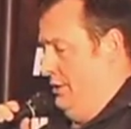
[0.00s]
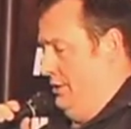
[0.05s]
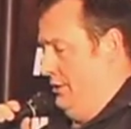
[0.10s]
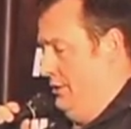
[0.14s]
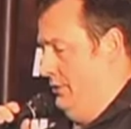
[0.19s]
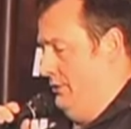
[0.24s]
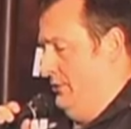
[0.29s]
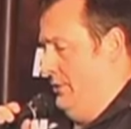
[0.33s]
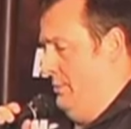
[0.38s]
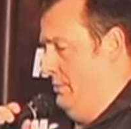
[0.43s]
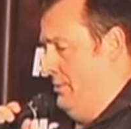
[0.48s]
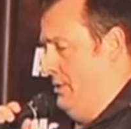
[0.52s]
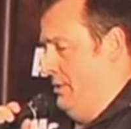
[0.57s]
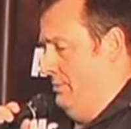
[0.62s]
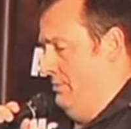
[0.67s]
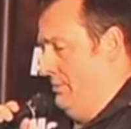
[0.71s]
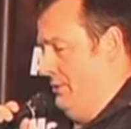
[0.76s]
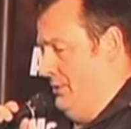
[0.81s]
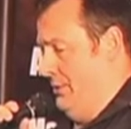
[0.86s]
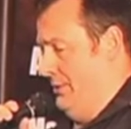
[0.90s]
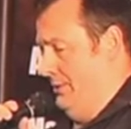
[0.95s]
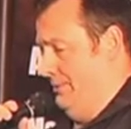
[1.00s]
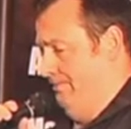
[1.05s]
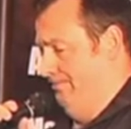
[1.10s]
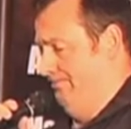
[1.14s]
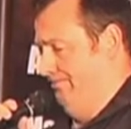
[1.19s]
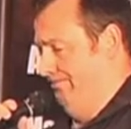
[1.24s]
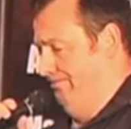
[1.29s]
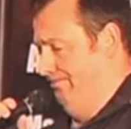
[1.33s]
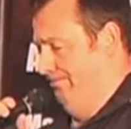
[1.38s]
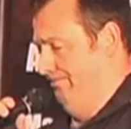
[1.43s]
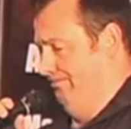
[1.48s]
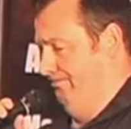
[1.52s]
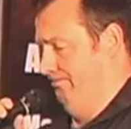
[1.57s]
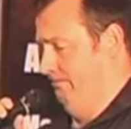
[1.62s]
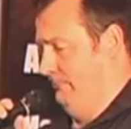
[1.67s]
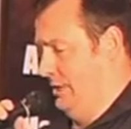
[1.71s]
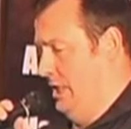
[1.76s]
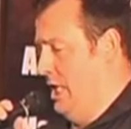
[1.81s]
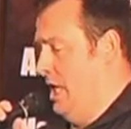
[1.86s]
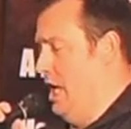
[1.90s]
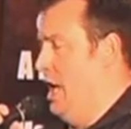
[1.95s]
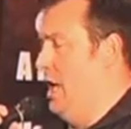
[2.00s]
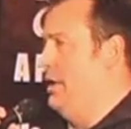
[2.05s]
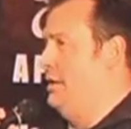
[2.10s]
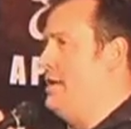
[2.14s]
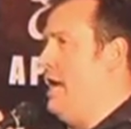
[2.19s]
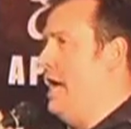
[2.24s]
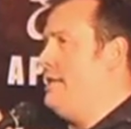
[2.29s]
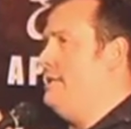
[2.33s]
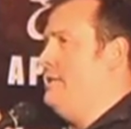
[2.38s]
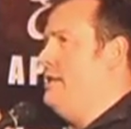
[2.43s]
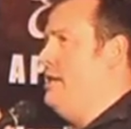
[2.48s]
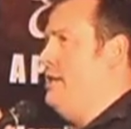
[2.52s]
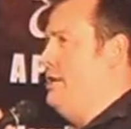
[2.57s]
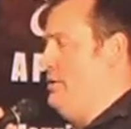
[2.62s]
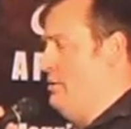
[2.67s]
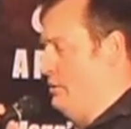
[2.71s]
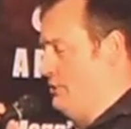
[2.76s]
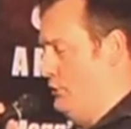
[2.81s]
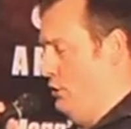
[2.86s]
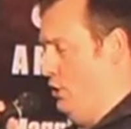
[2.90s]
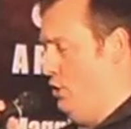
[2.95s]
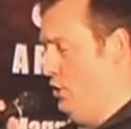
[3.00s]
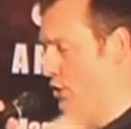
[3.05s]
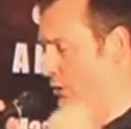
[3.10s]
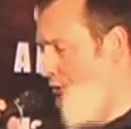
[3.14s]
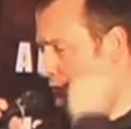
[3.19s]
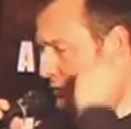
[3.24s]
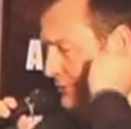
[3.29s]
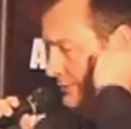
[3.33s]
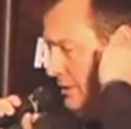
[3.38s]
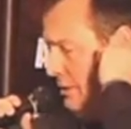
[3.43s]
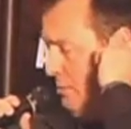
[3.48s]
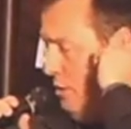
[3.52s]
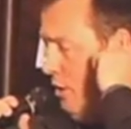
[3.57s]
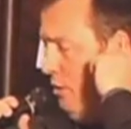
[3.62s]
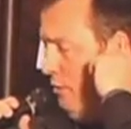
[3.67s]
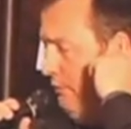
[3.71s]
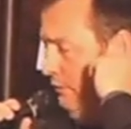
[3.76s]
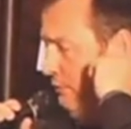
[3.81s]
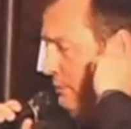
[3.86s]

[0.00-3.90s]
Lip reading: The Symptoms. 19 years old. I'm home